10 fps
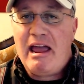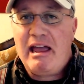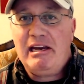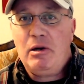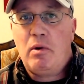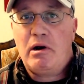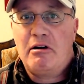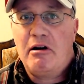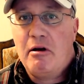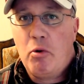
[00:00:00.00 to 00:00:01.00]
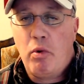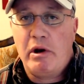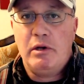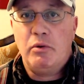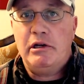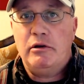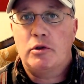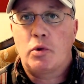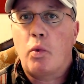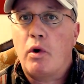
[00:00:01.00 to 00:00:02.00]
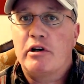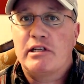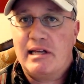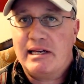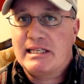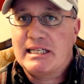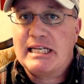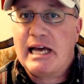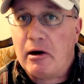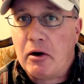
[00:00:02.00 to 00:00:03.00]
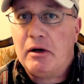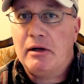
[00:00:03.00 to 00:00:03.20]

anywhere where you would use words that sell,